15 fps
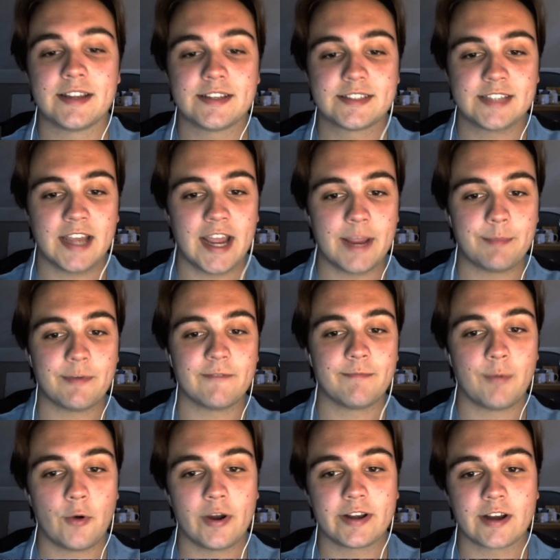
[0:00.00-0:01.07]
type of
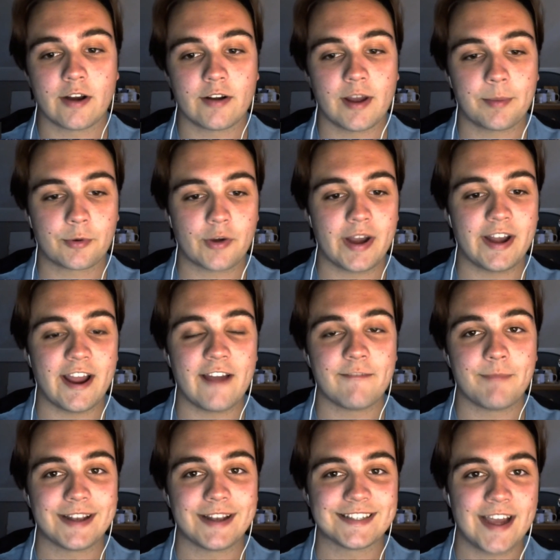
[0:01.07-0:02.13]
point guard upgrade I've
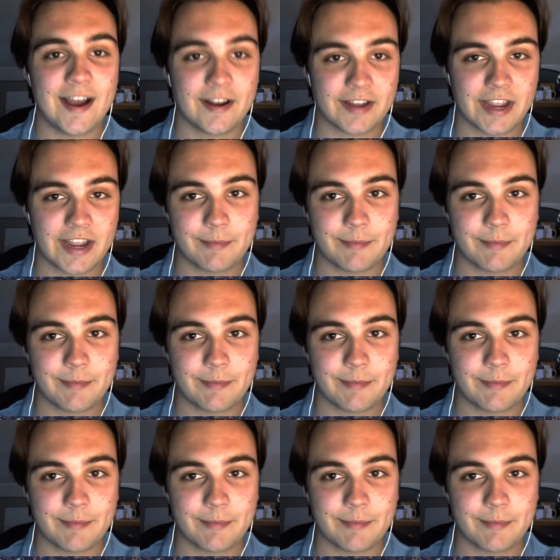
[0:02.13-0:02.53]
been talking